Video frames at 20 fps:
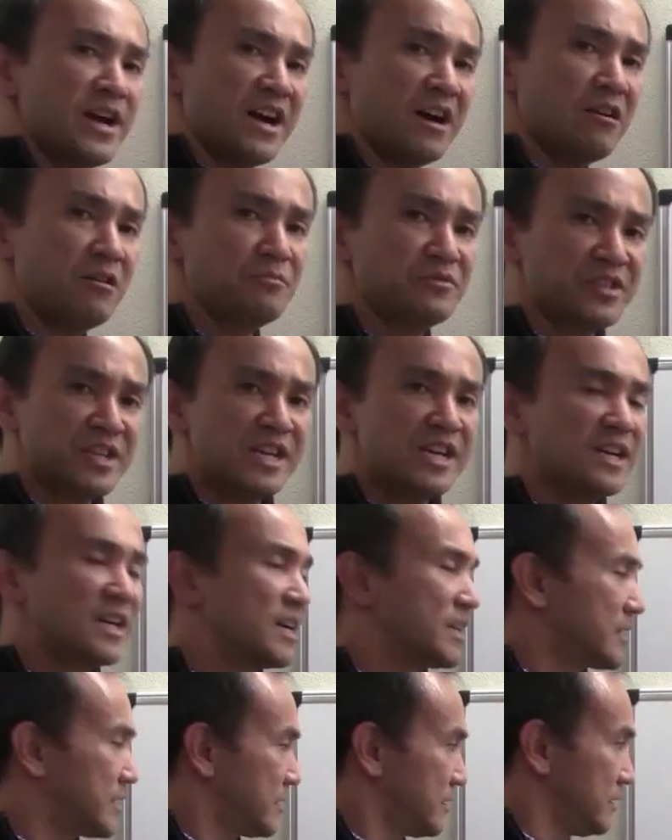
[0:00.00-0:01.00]
I'm seeing
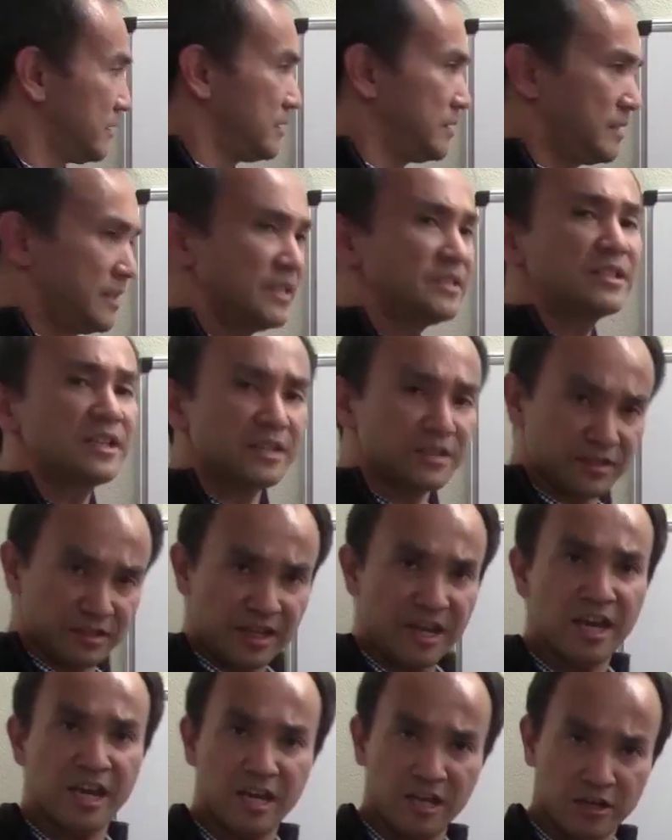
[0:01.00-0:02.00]
it, this is
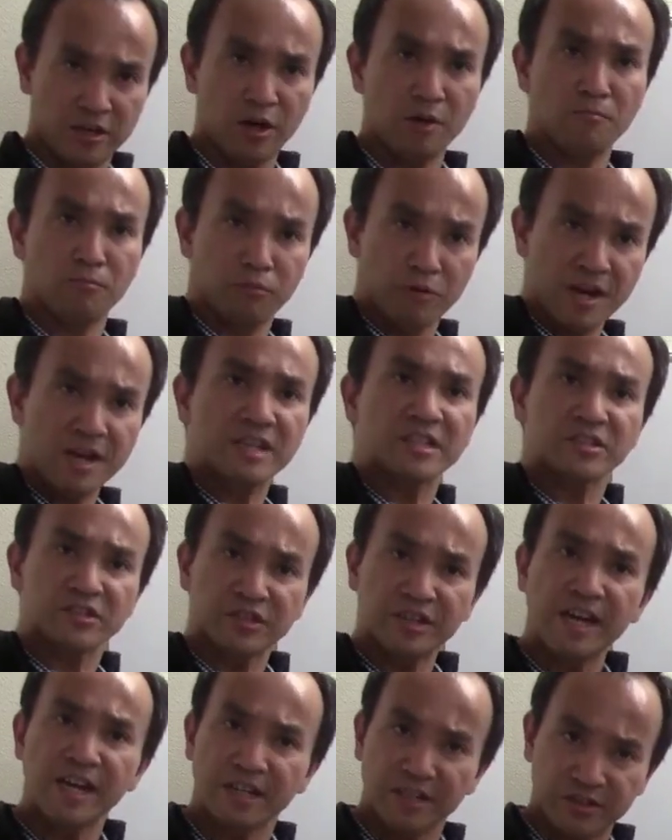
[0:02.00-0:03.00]
a complete
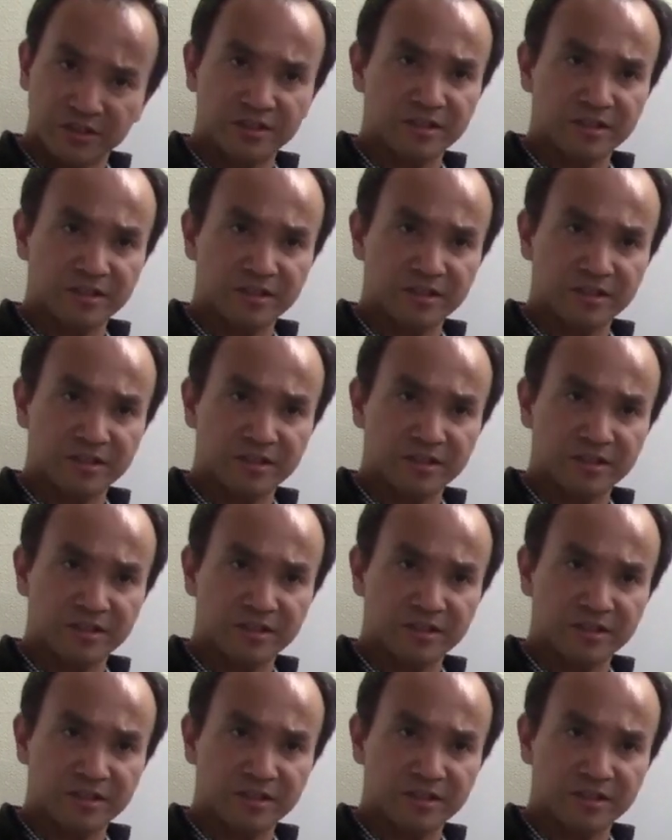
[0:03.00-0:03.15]
sentence.